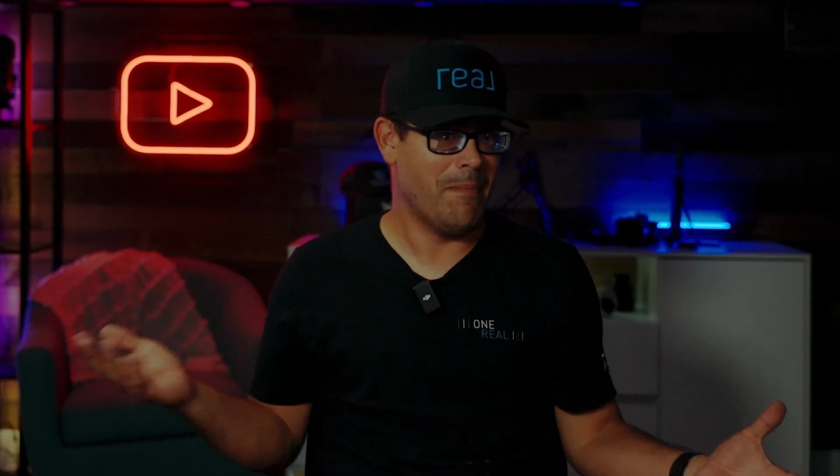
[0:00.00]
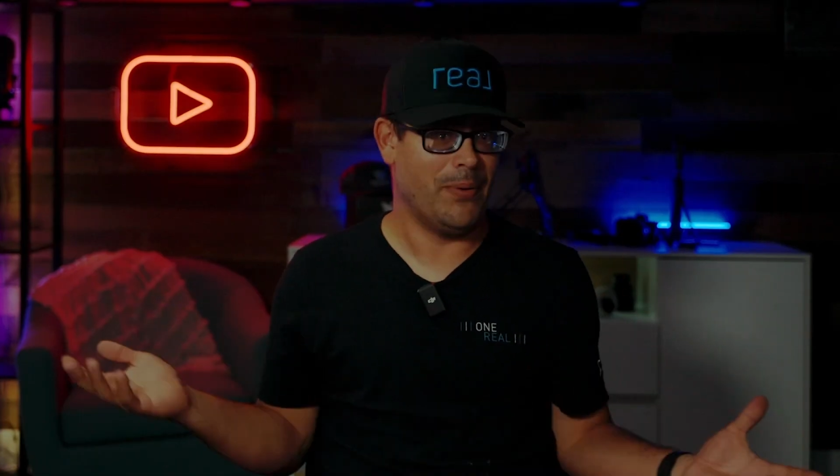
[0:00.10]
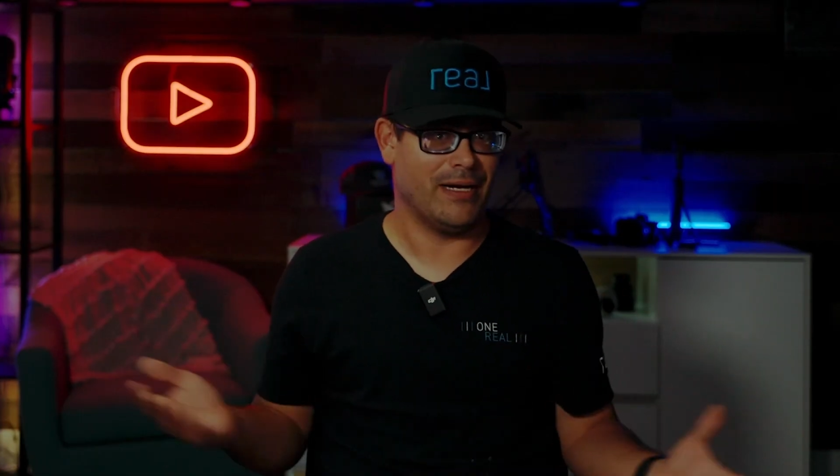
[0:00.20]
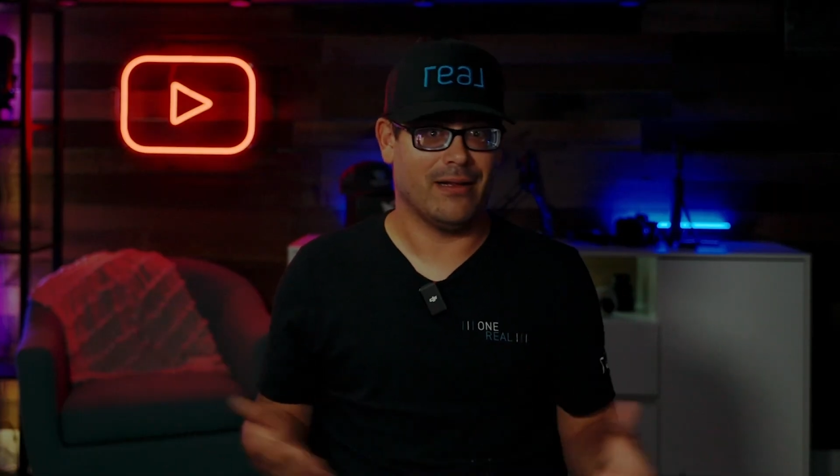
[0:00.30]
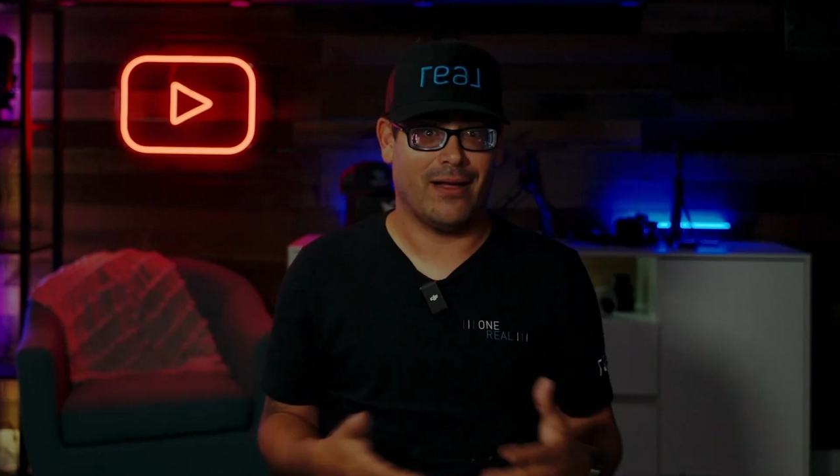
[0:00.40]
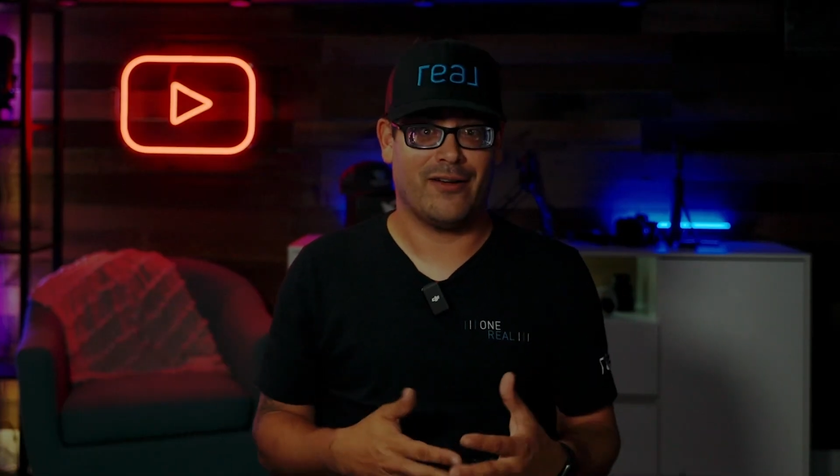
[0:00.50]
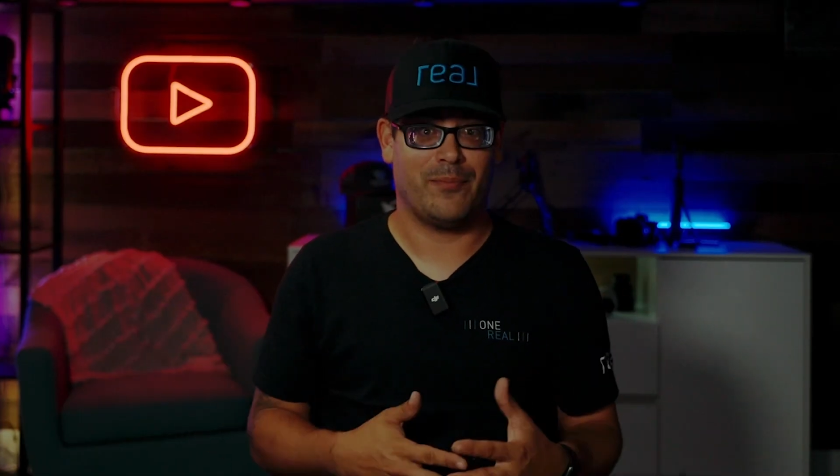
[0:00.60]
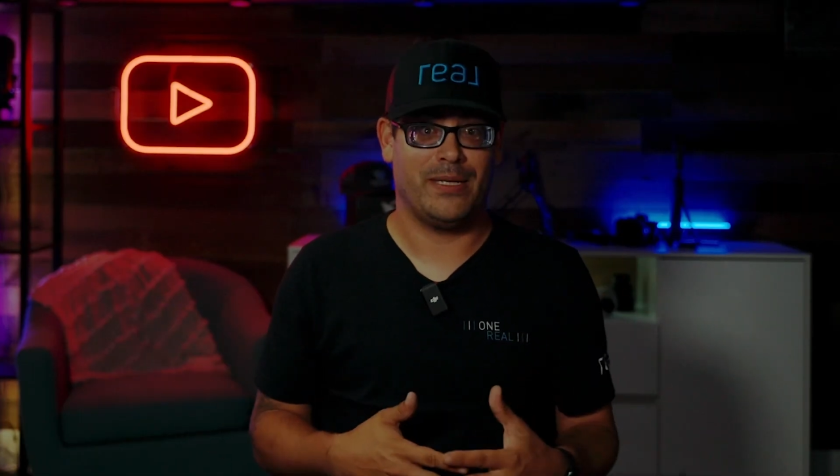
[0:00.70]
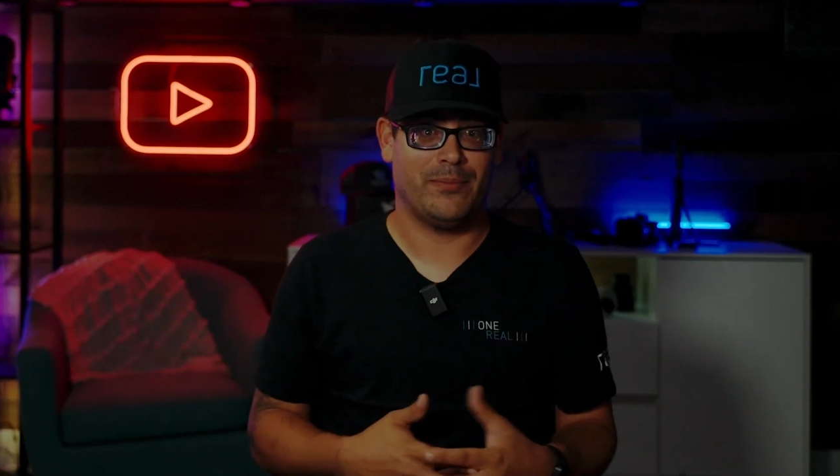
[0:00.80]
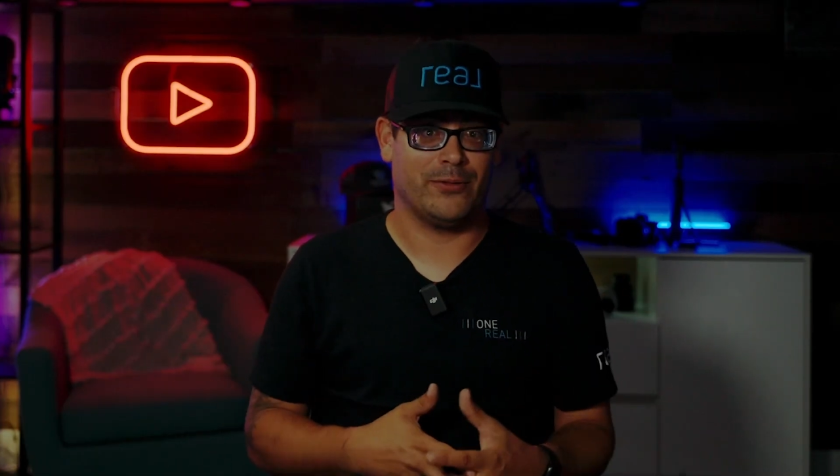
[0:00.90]
but a lot of
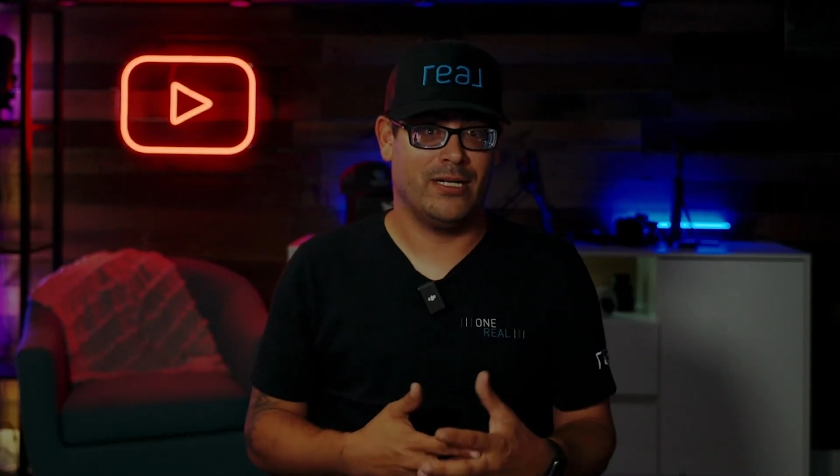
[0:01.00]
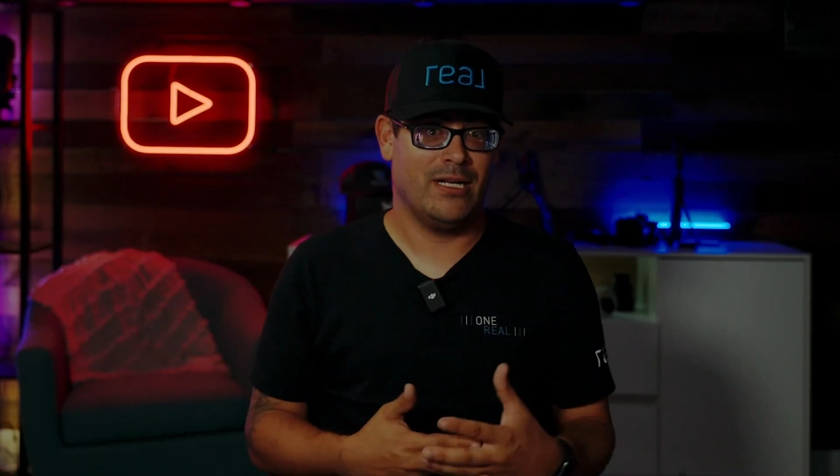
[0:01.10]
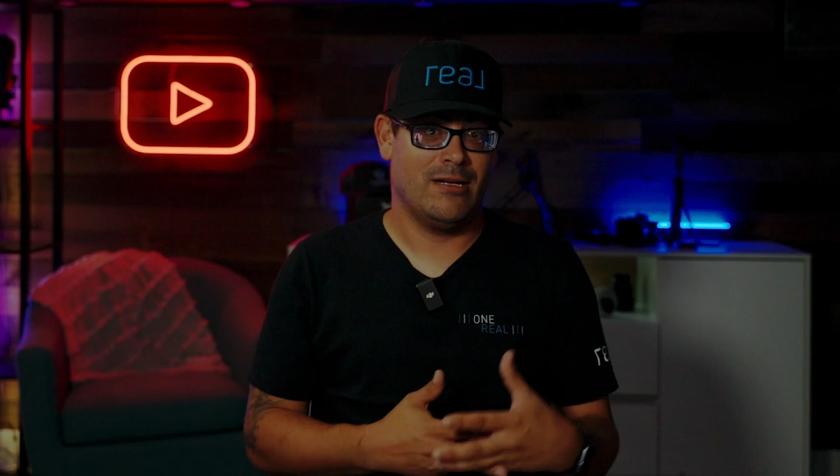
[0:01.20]
people